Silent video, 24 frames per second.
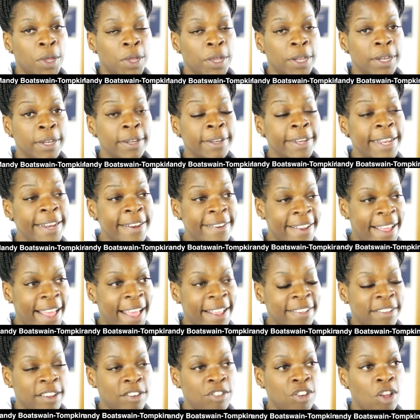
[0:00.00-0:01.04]
Linda
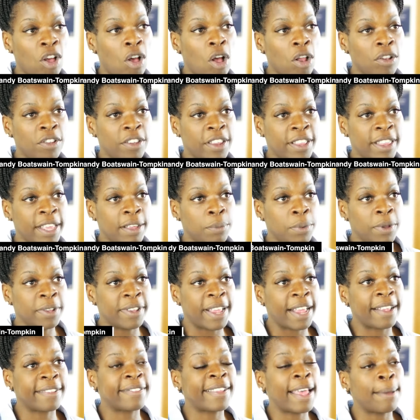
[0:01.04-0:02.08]
has a daughter that was
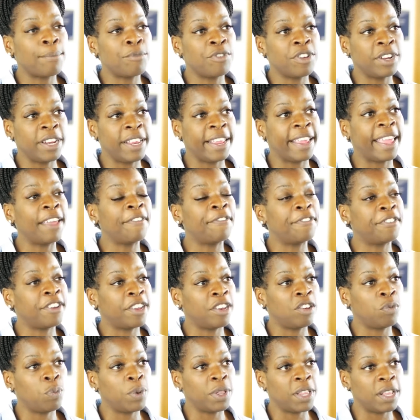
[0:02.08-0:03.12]
exceptionally
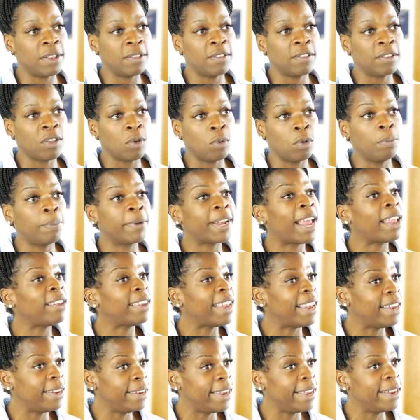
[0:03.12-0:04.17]
gifted within school, but I'll
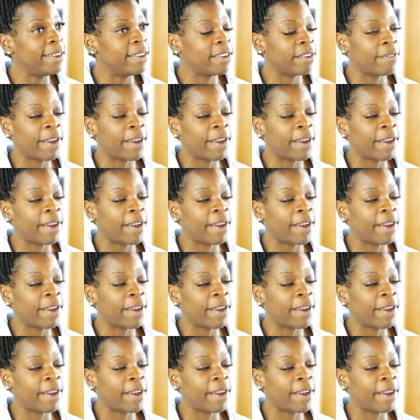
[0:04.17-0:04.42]
let Linda